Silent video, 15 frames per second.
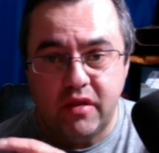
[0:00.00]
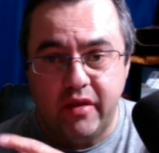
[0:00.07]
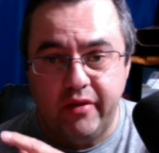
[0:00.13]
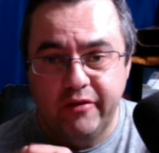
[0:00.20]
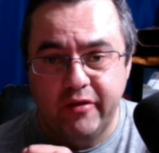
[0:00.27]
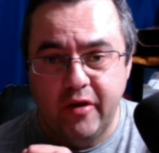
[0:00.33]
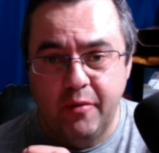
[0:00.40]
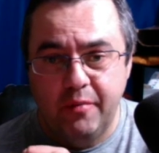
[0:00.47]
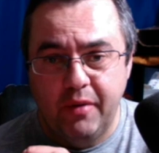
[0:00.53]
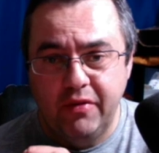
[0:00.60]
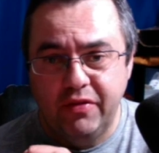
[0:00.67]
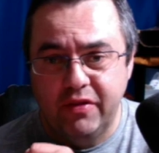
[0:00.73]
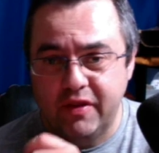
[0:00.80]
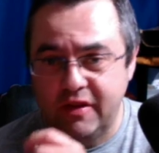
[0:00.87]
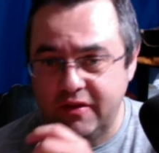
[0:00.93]
So both
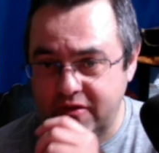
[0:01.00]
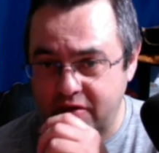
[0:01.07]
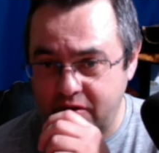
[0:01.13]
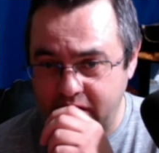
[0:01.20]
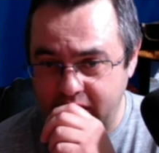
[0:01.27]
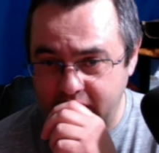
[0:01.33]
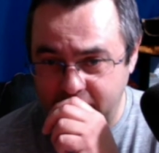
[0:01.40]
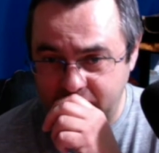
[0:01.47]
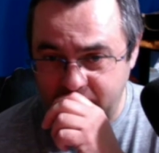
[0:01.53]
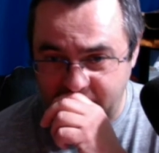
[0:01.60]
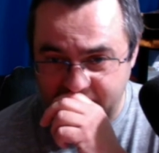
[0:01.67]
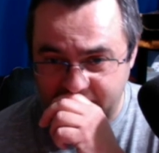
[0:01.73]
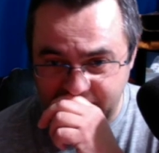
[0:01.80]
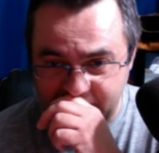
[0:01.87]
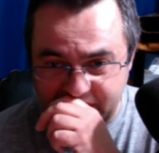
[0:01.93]
of these Doritos
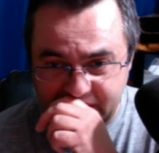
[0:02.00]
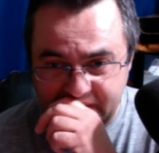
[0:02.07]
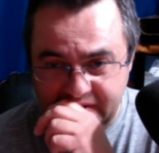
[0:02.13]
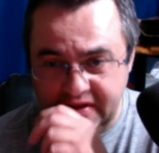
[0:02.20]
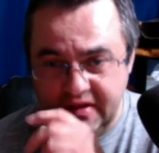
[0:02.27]
recommended.